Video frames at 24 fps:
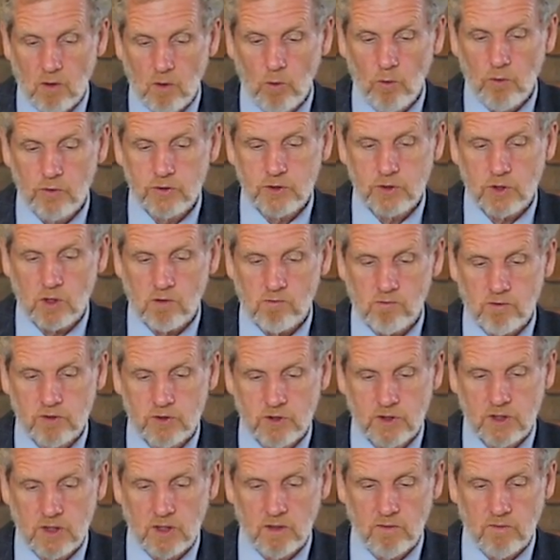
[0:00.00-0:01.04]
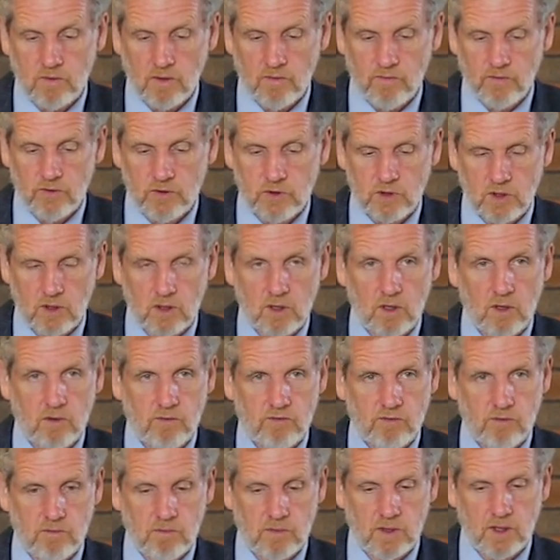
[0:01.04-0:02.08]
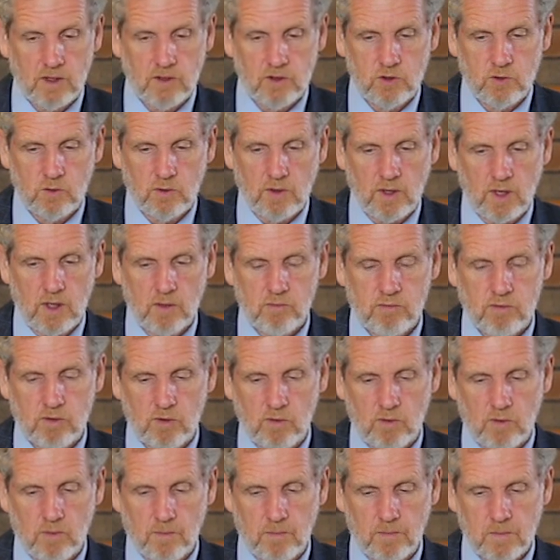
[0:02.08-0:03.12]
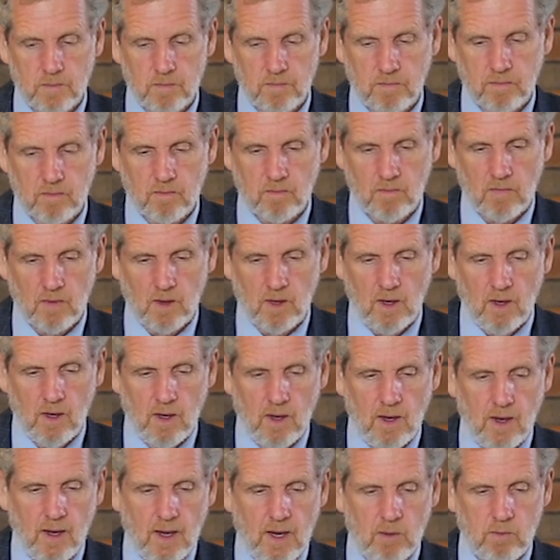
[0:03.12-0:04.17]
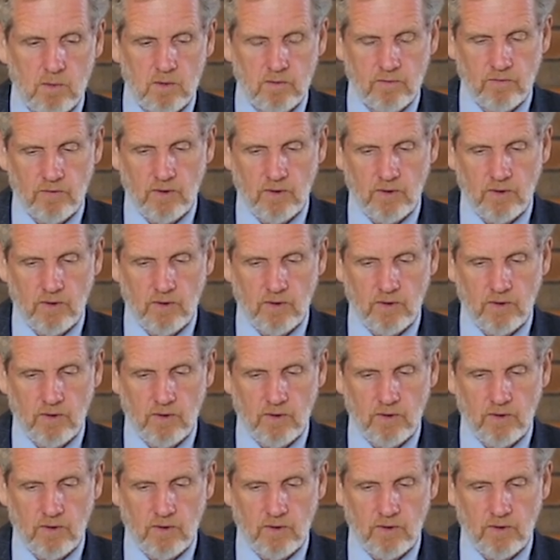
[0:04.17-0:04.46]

also received a visit from the angel Gabriel. And we